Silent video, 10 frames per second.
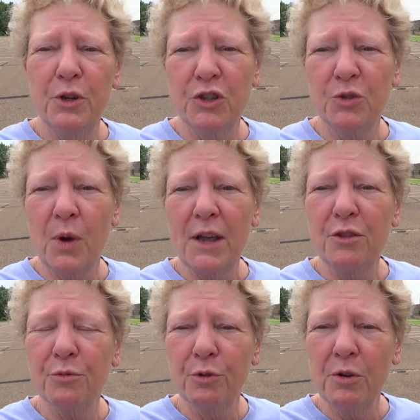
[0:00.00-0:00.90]
push his way
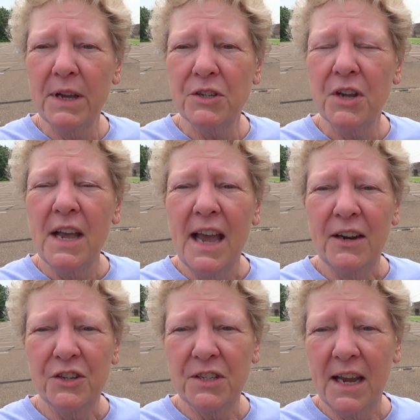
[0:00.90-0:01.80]
through it
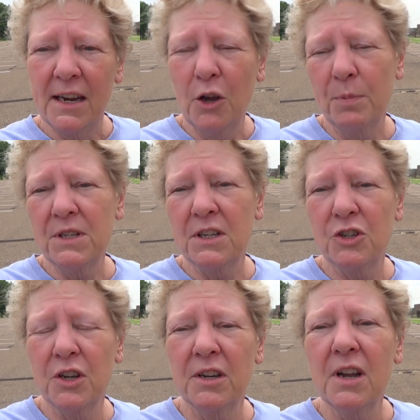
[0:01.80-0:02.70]
and to stay in heel
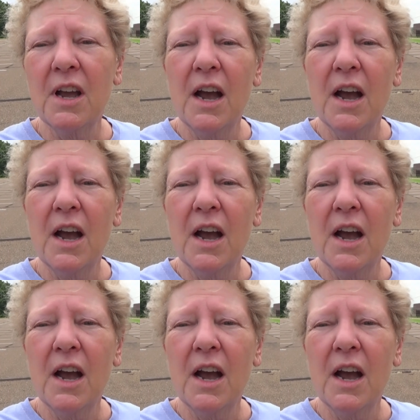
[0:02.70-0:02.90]
position,